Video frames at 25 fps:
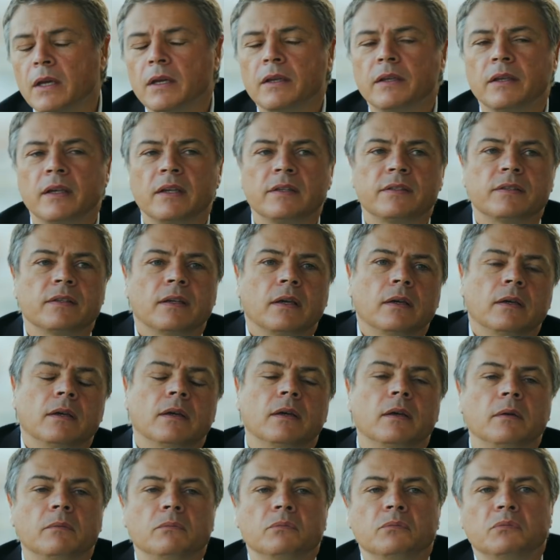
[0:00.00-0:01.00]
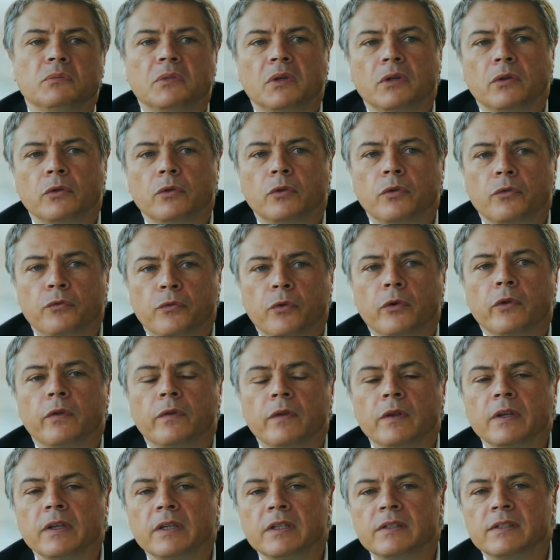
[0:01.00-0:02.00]
Yes, um, the first
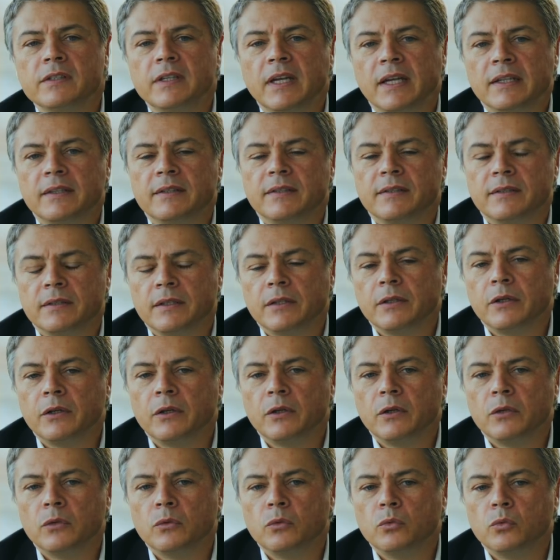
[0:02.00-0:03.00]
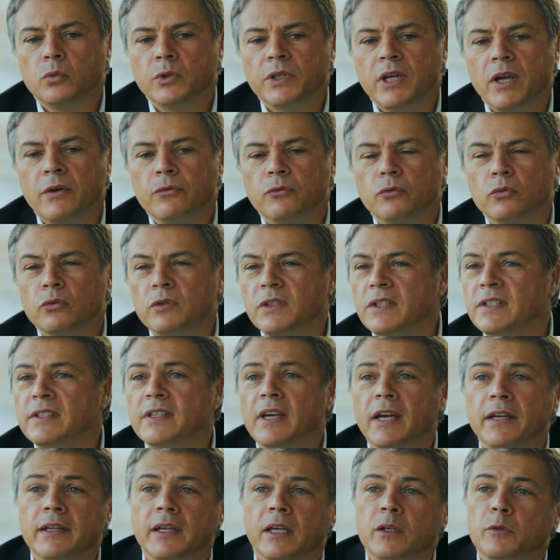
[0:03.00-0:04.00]
thing is that uh, we have to
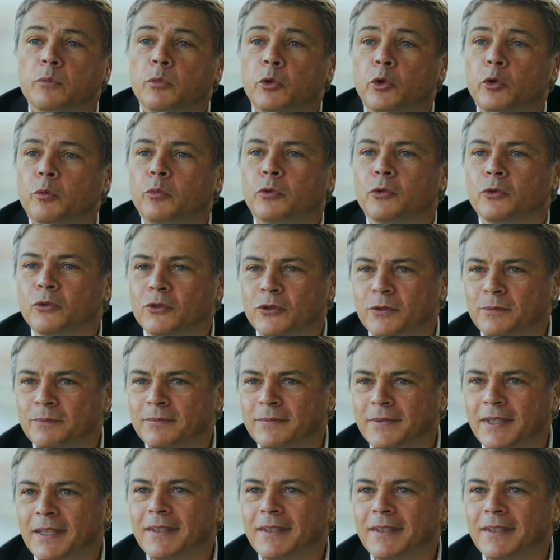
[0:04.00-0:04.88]
design at purpose,